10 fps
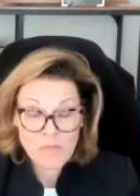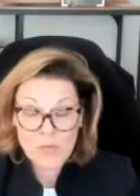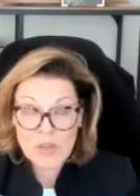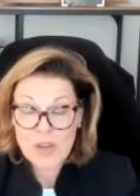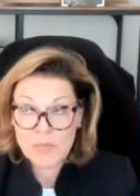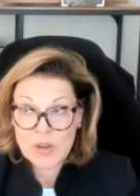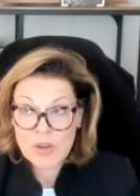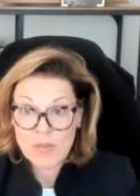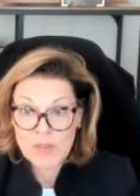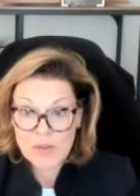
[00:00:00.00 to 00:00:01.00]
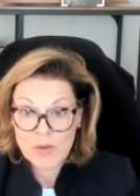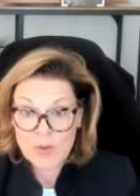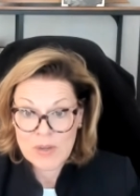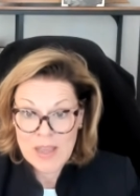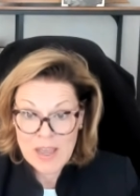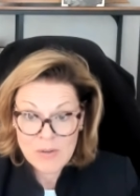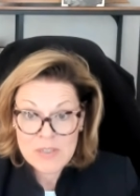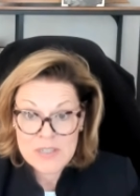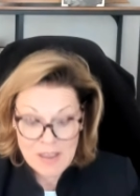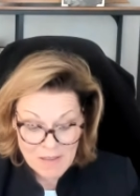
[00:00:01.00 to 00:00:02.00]
We, we know that they're going to
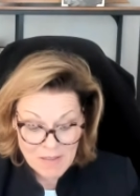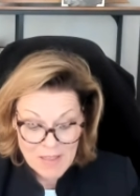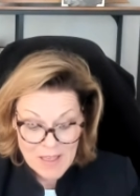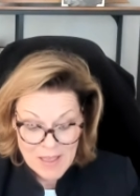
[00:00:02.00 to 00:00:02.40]
outsell,